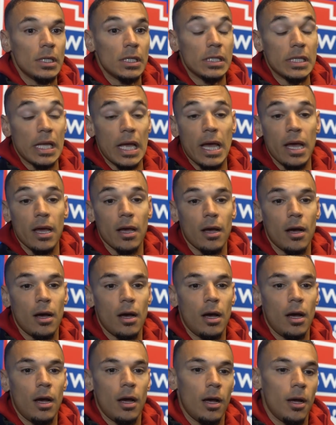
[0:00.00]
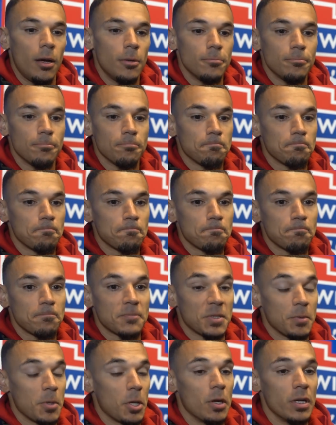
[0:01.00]
Yeah,
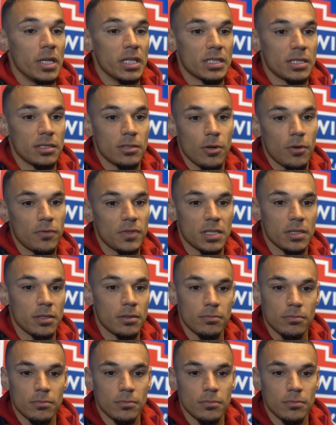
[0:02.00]
to be honest, obviously,